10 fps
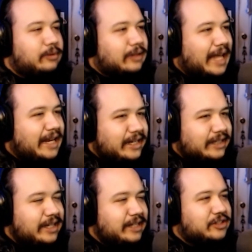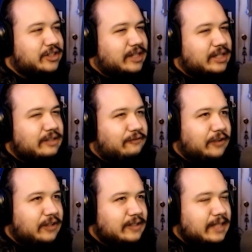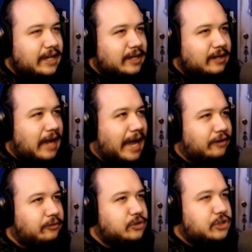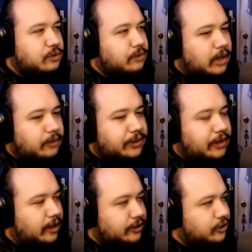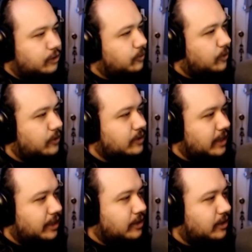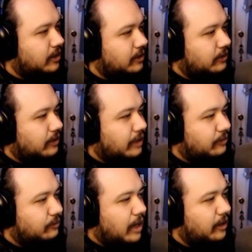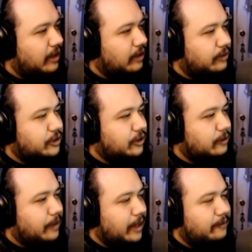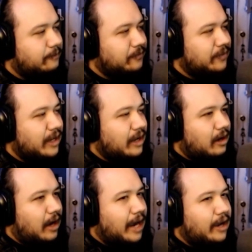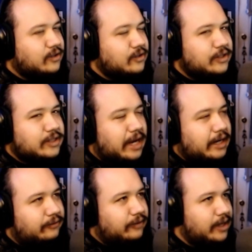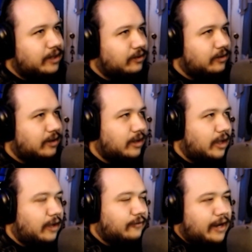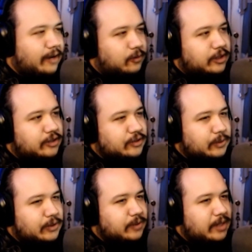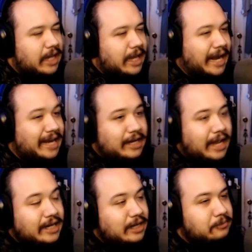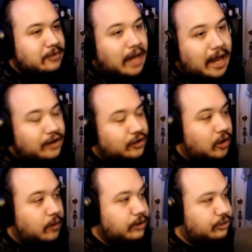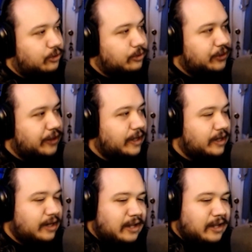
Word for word: plan anything just because it feels like I don't do well with long term goals either. Like kind of like Richard, but I also just kind of like if I am working towards one and I end up not going through with it,